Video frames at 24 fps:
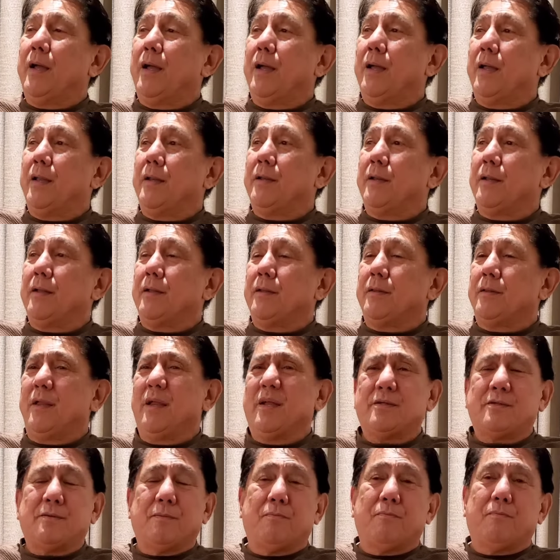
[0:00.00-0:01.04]
and
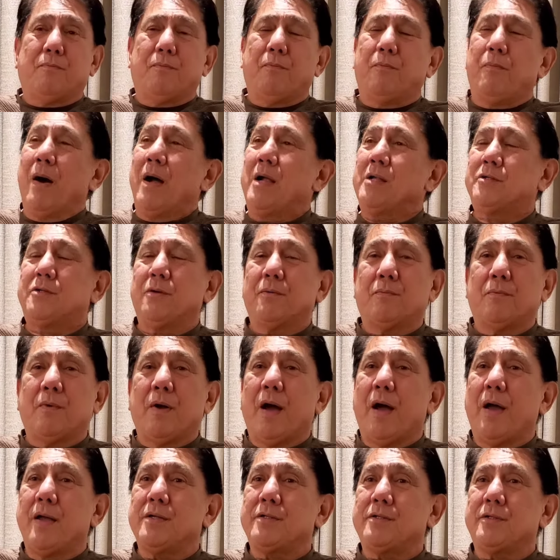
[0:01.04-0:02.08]
just bunch of
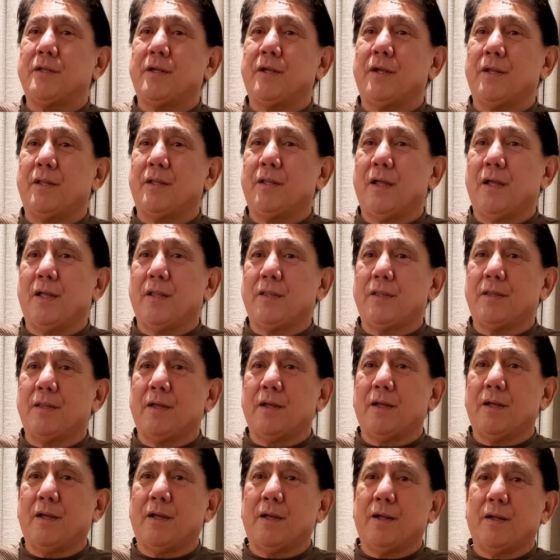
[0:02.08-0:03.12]
guys there that
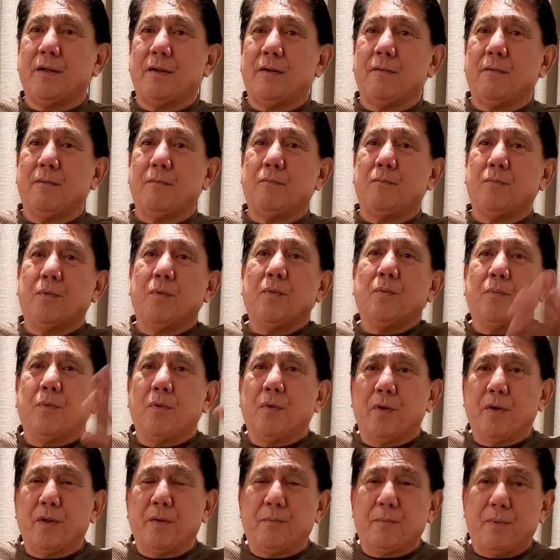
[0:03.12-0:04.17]
uh,
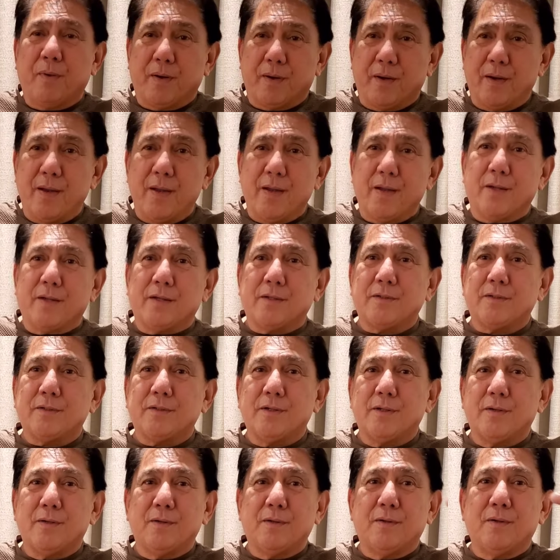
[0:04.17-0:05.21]
Uboy Perez
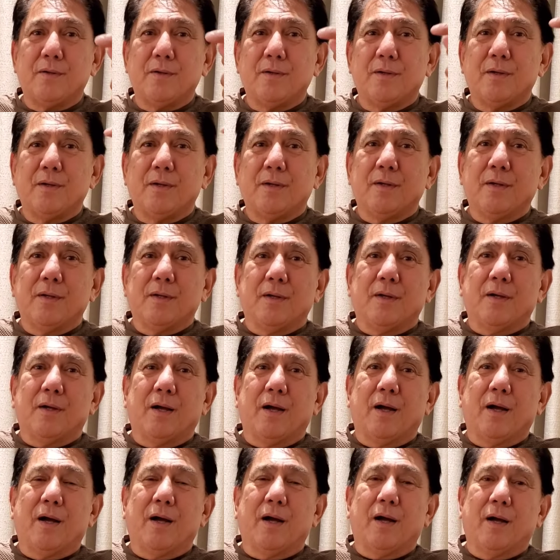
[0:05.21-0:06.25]
you
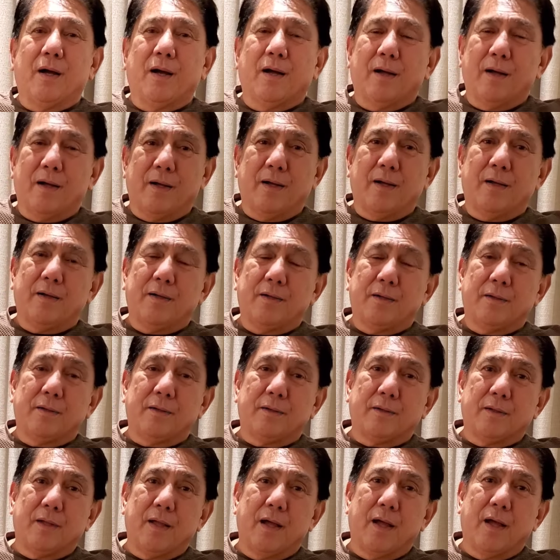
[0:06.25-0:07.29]
know uh,
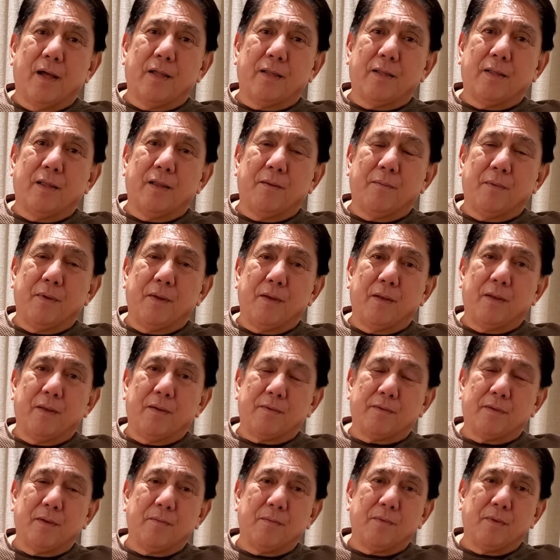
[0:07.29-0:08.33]
God I mean
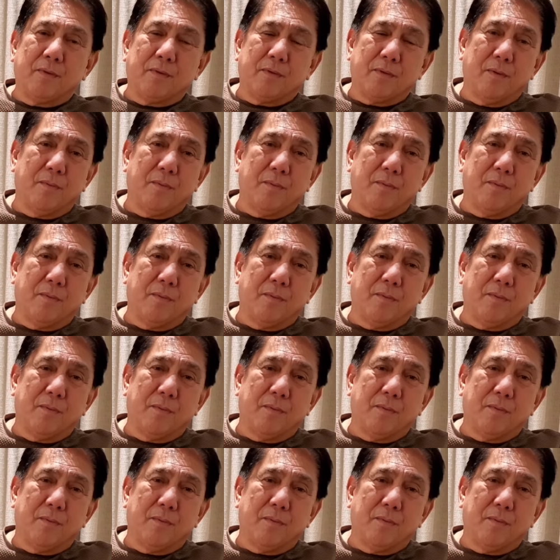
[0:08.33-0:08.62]
some